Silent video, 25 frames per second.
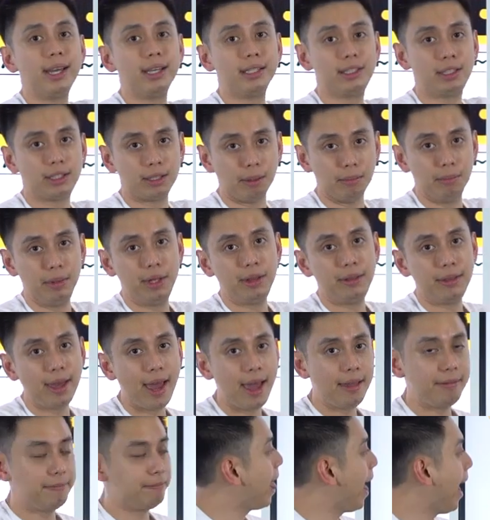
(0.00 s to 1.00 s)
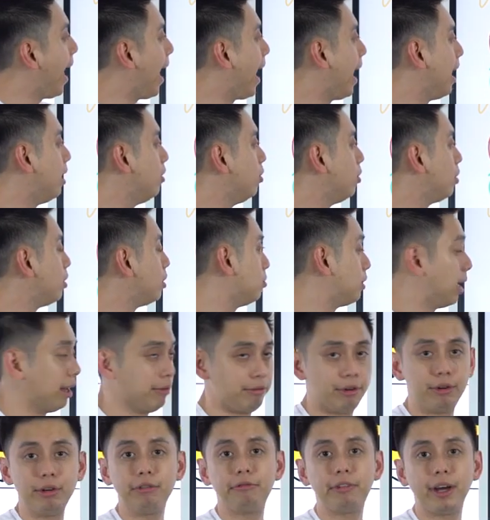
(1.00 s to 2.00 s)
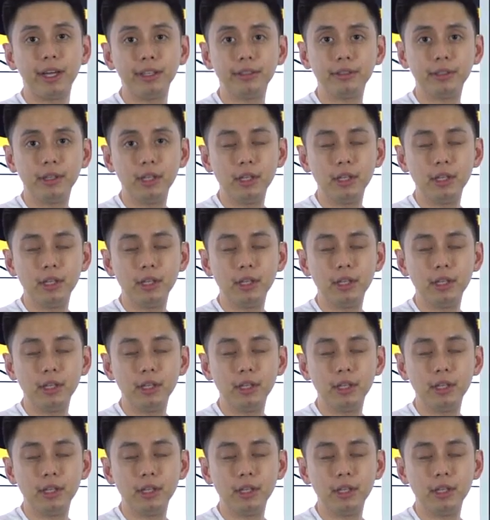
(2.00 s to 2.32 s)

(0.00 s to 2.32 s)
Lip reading: is submit that and get verified.